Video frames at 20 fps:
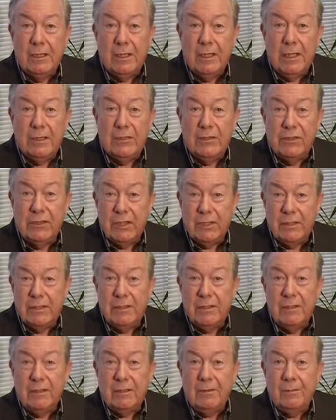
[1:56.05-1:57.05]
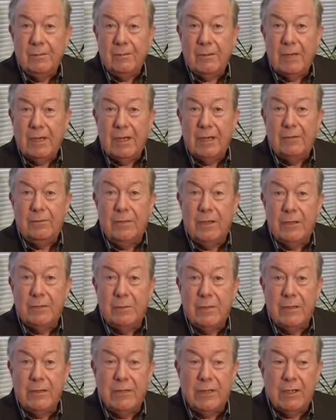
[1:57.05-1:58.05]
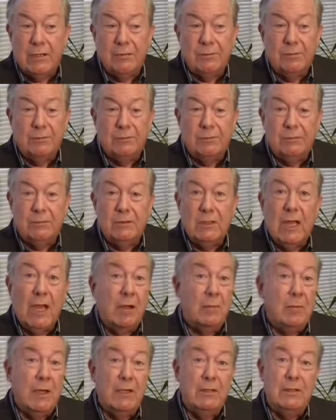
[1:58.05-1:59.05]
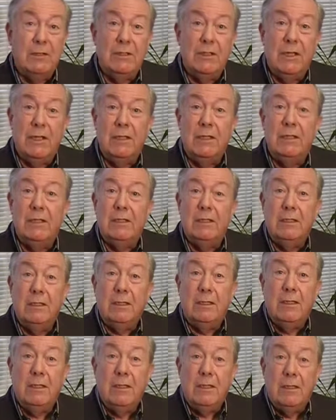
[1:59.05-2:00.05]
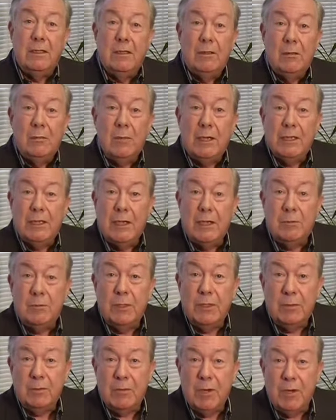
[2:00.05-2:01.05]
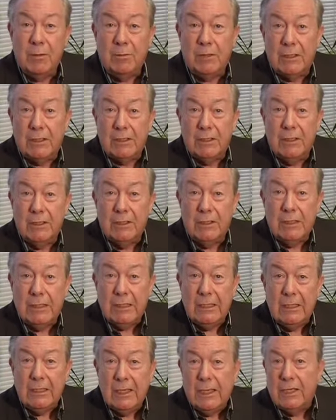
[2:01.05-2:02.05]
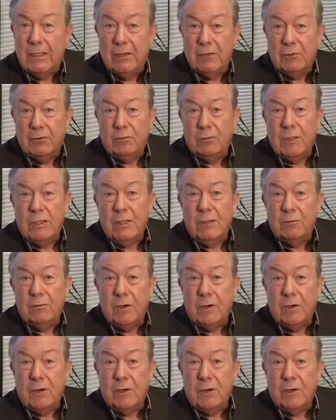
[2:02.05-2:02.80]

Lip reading: And suddenly I found myself about to take my company public, and I was reading